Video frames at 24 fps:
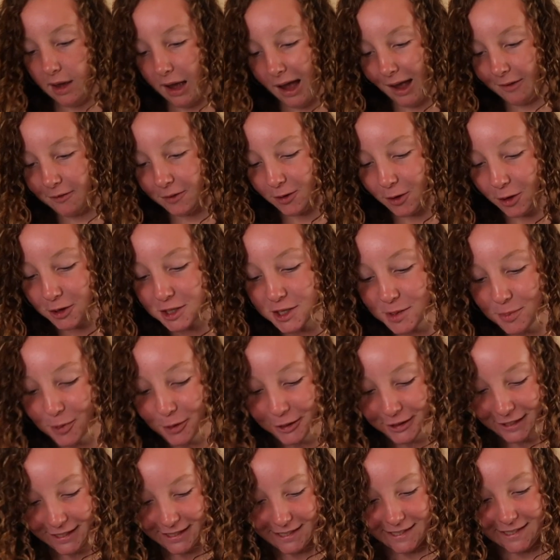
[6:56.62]
I forgot to
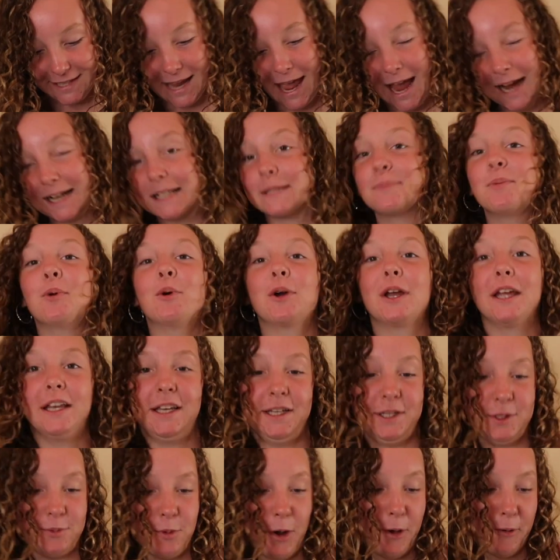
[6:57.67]
put this textbook in
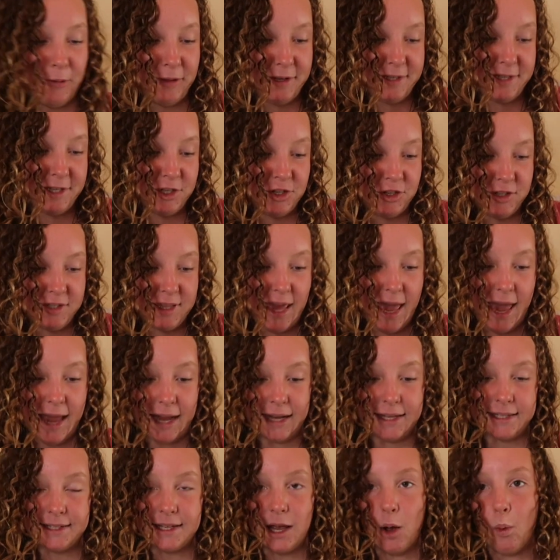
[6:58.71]
as well. This is just the
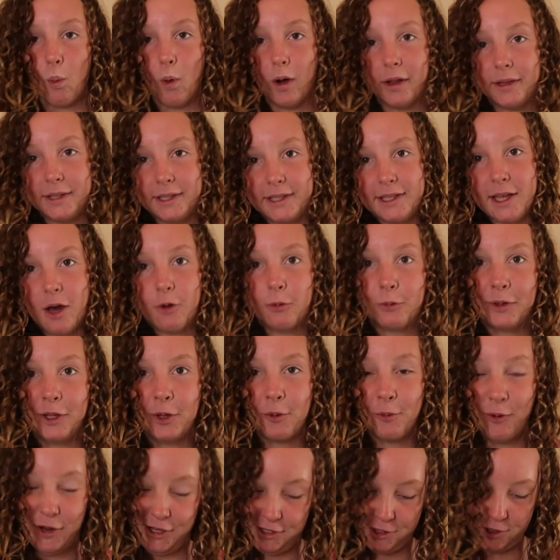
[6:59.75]
Excel ones that we
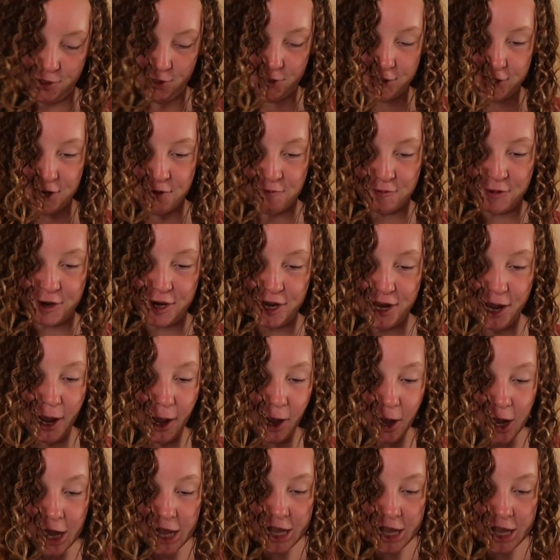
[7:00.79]
always use every year,